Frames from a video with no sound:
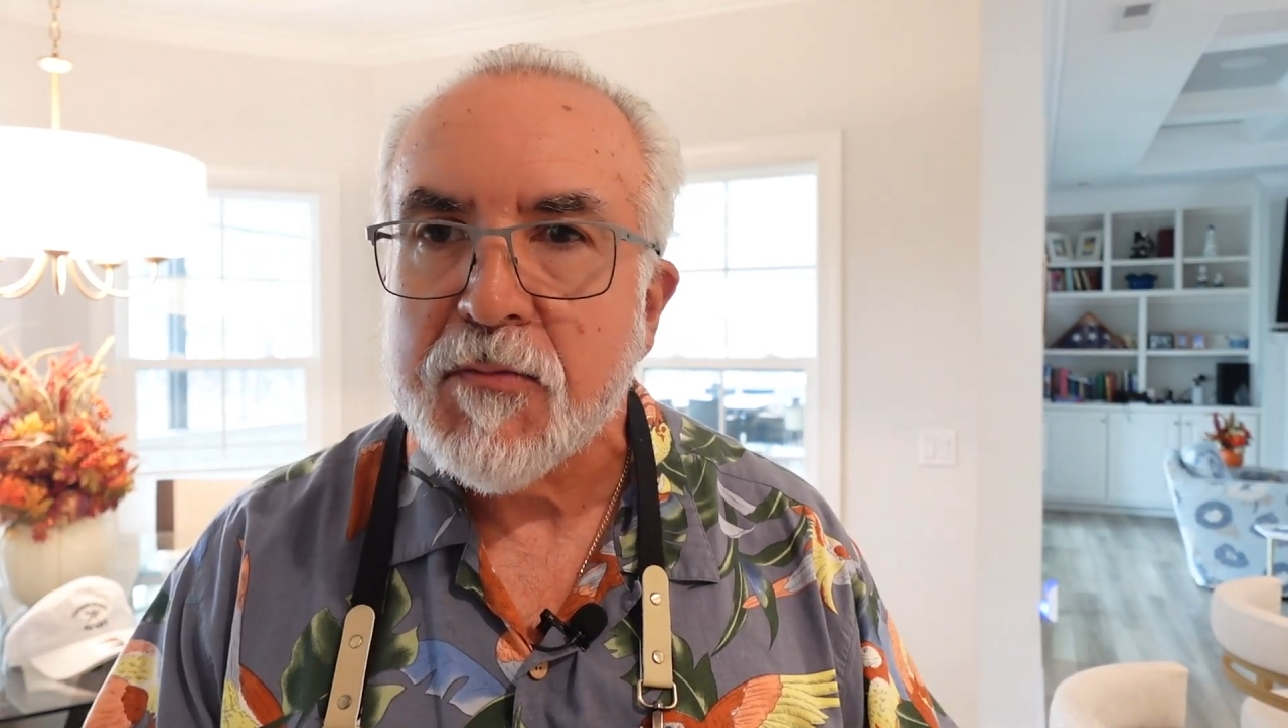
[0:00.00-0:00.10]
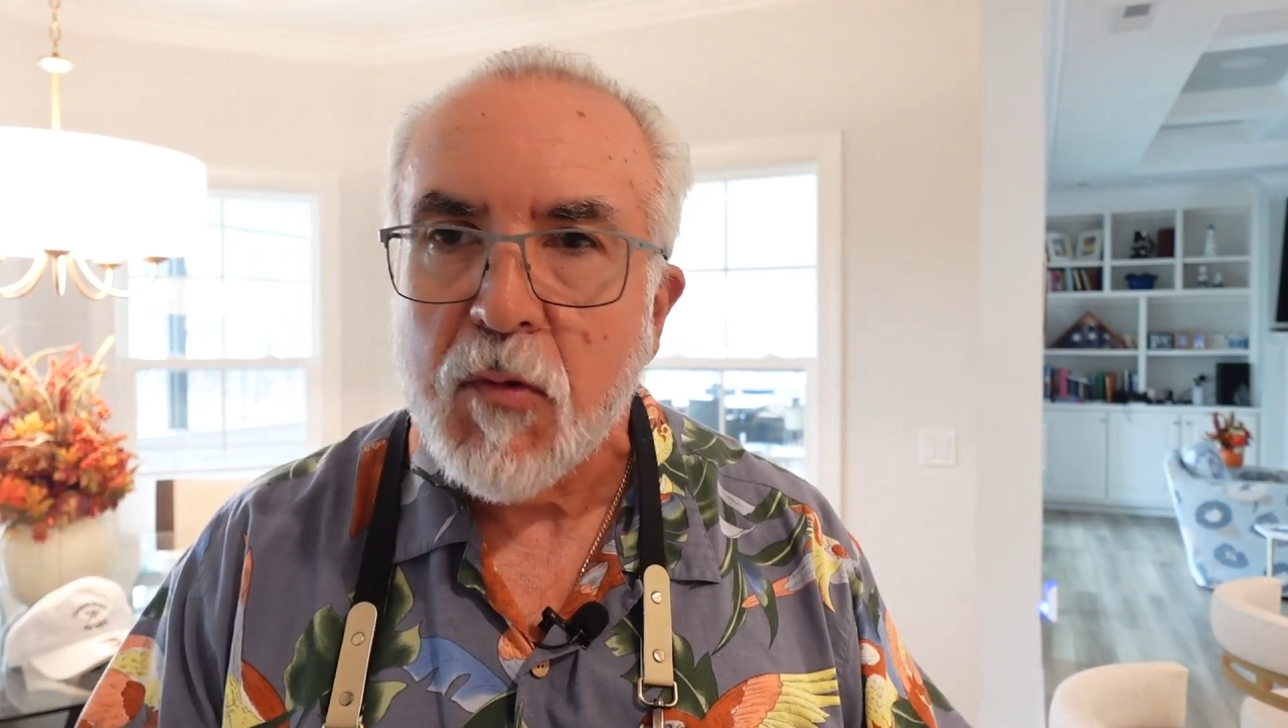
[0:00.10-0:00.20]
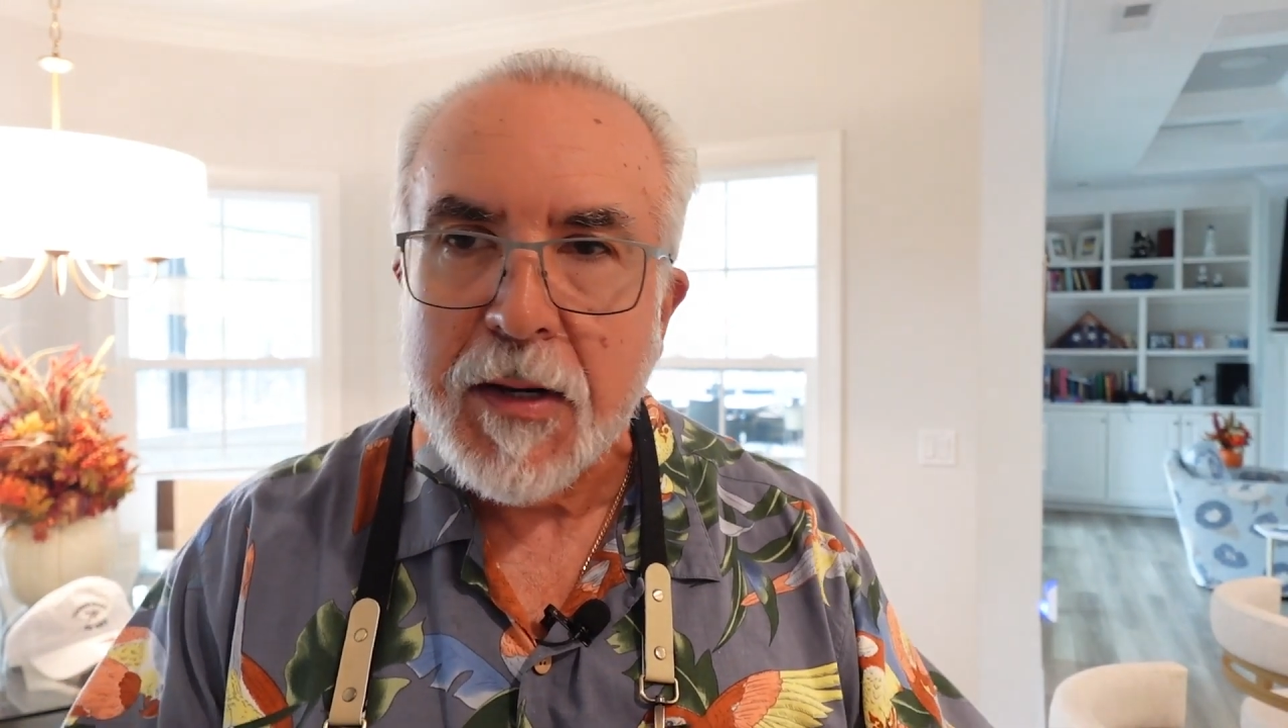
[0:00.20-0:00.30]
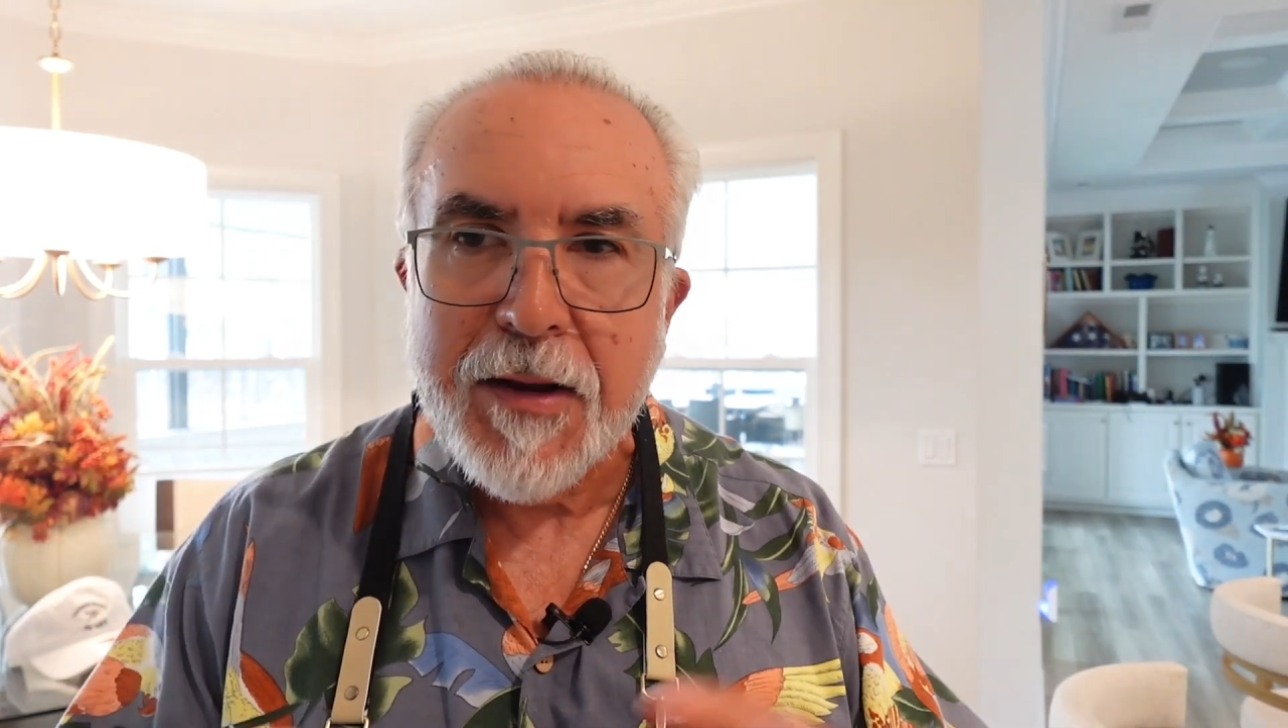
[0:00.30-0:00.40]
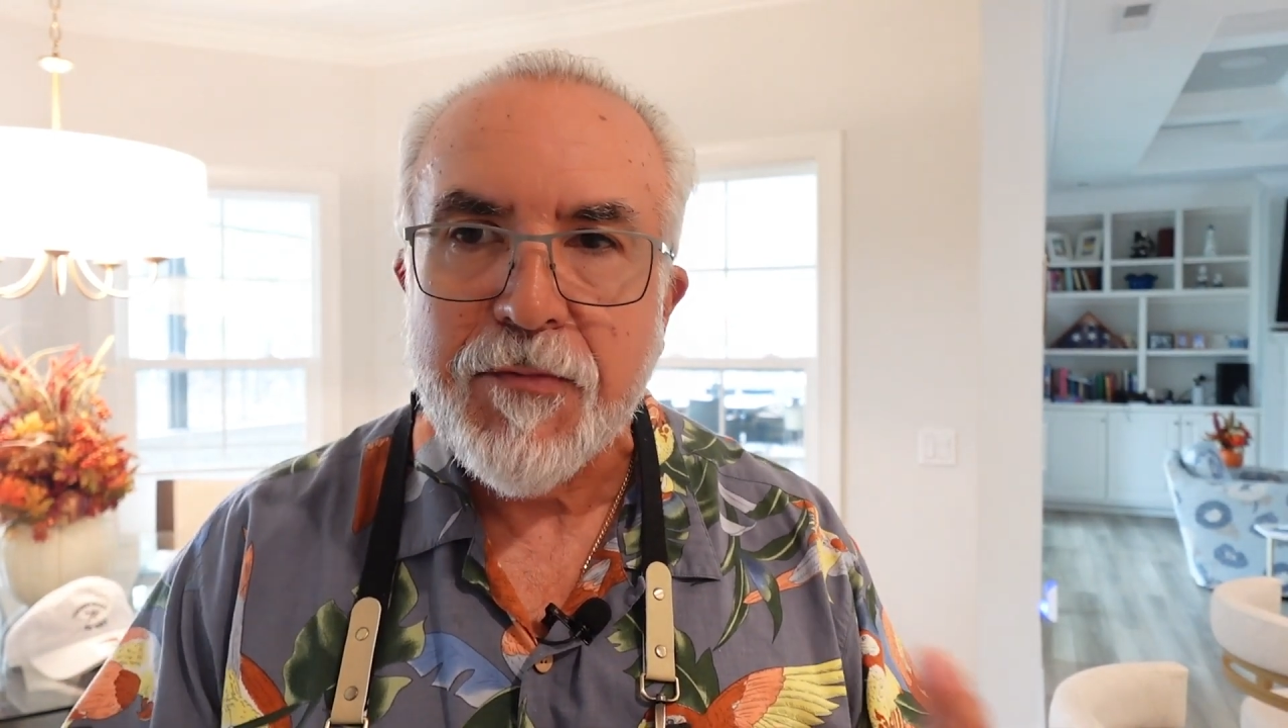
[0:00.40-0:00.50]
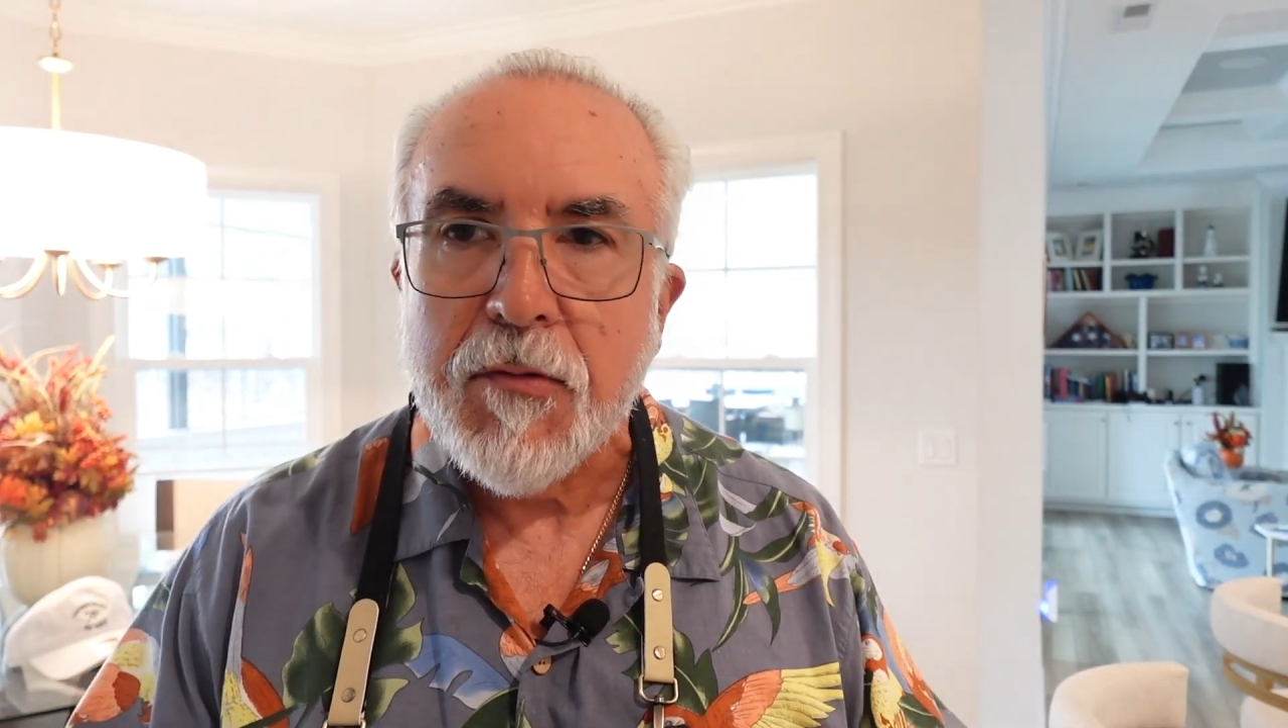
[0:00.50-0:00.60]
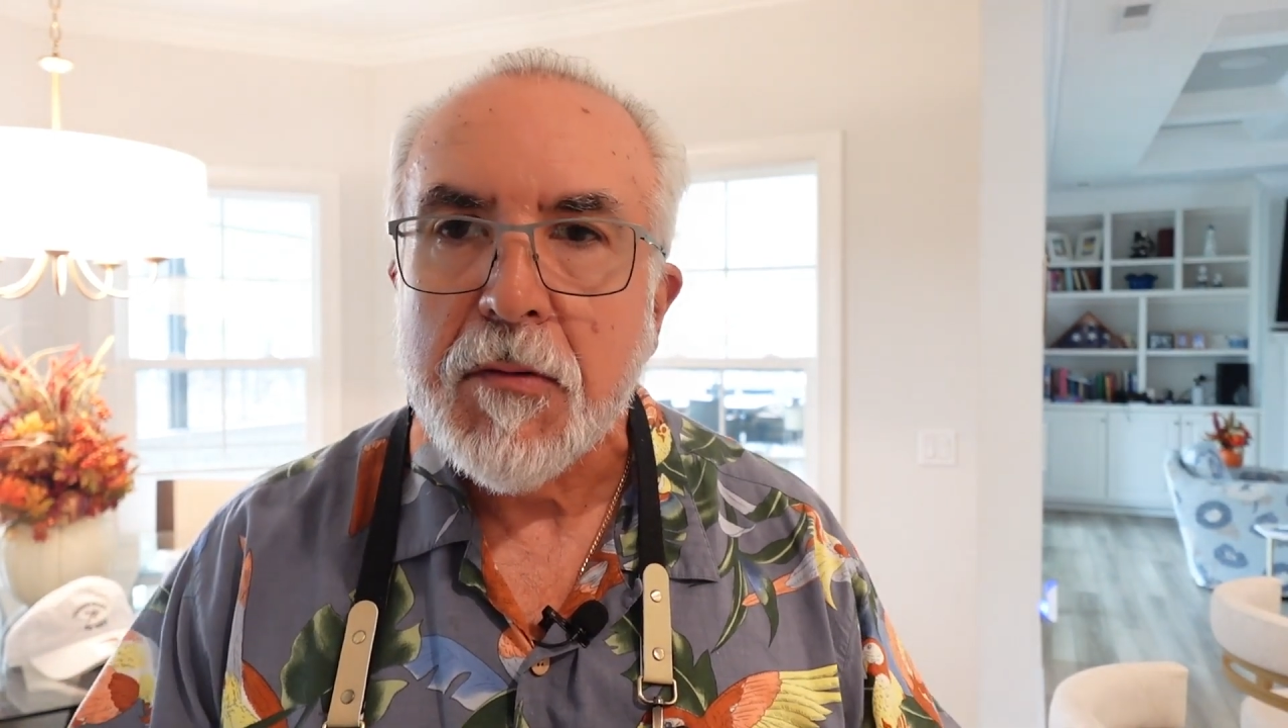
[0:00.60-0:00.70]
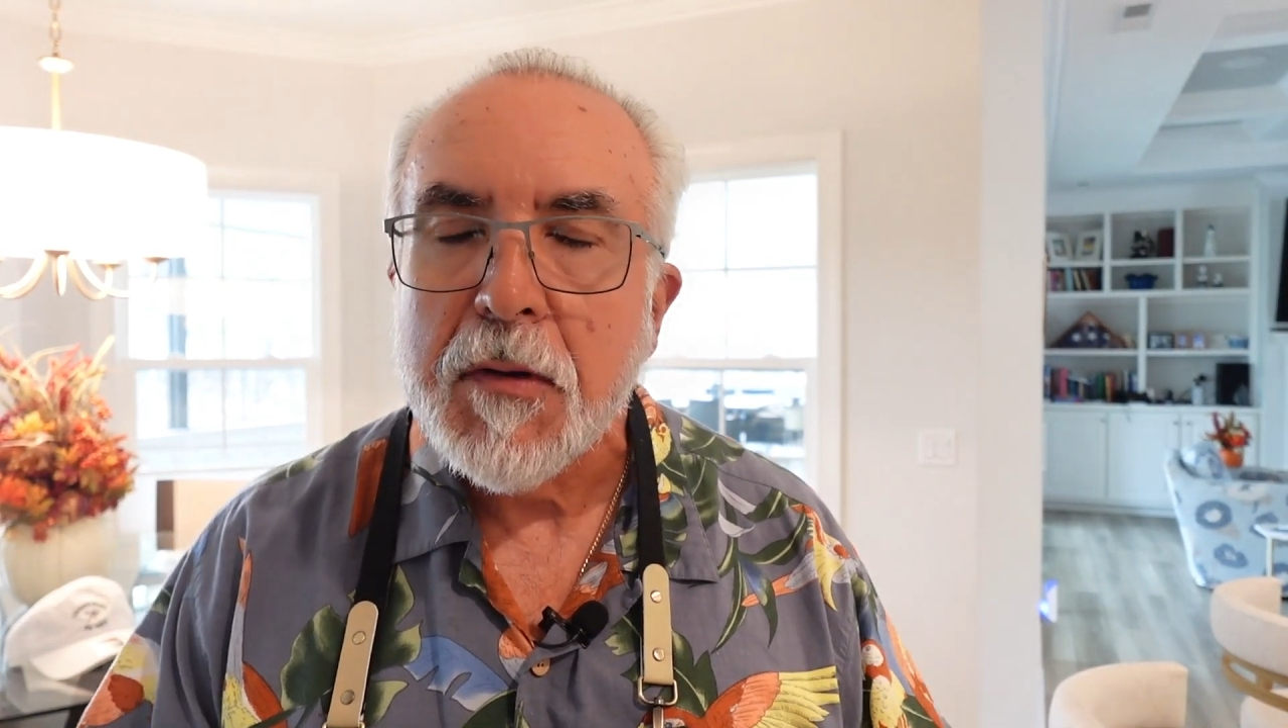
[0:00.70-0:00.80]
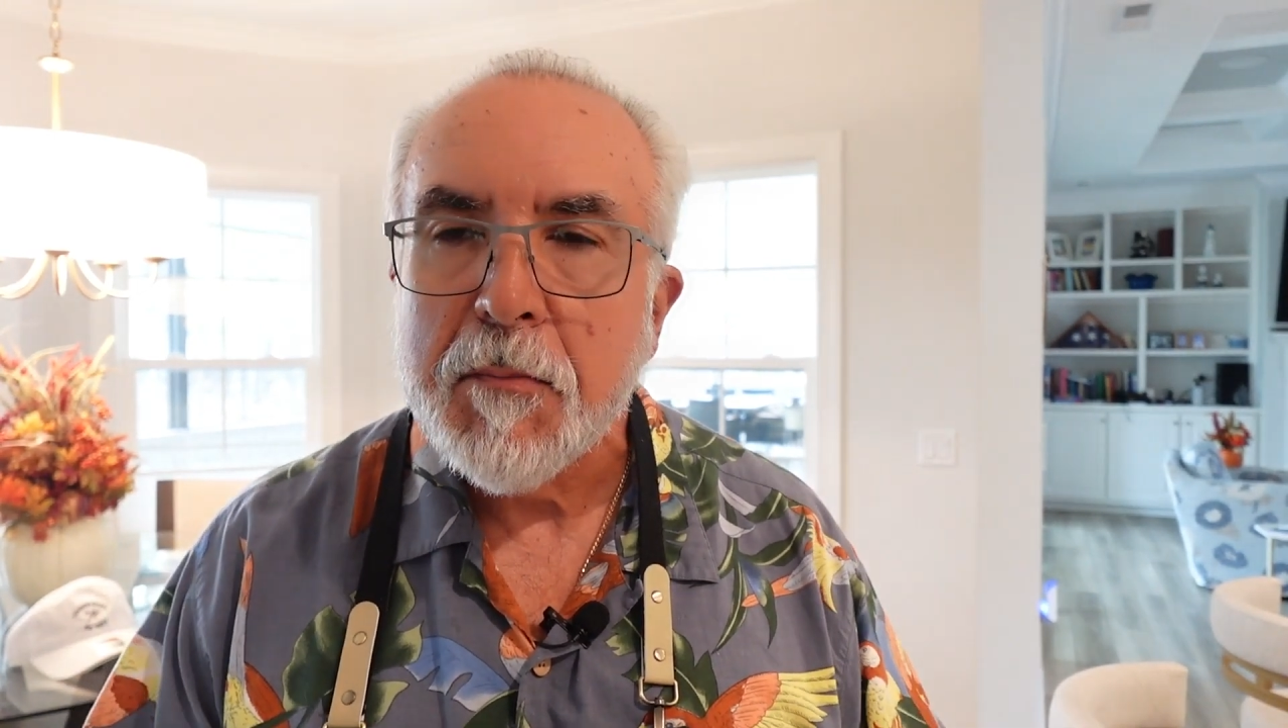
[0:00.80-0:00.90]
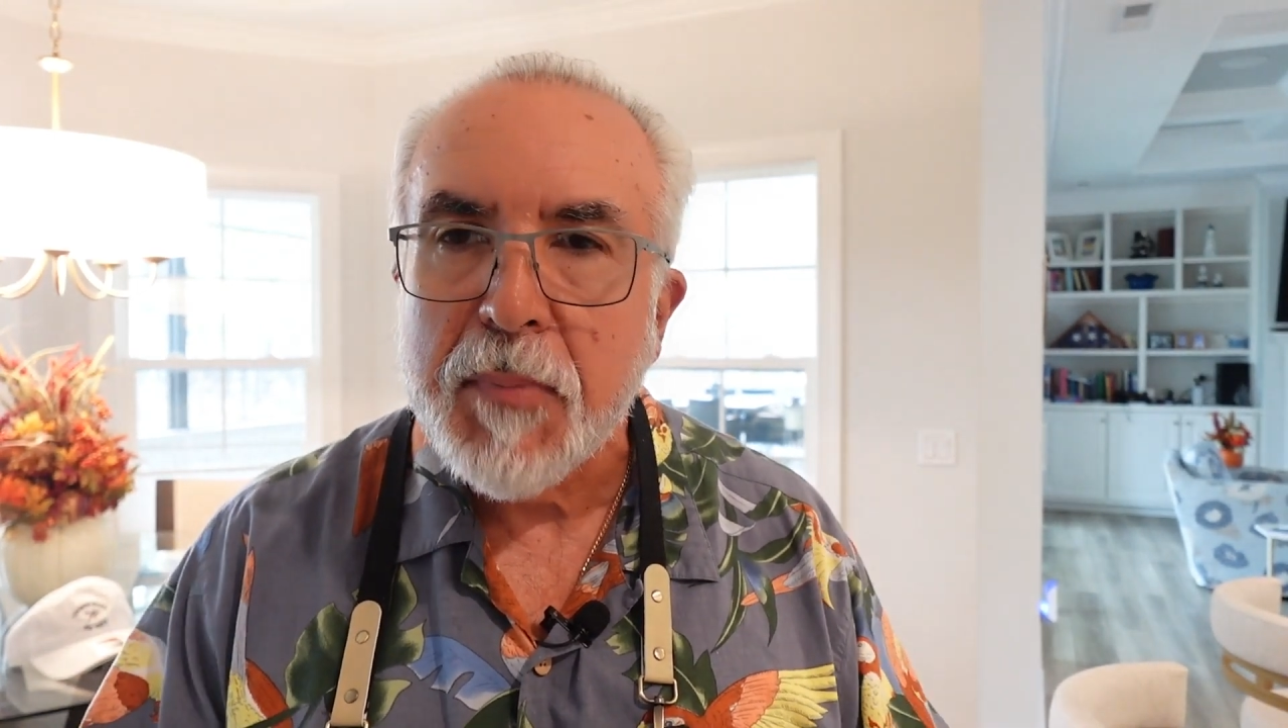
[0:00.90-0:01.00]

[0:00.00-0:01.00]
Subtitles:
whatever.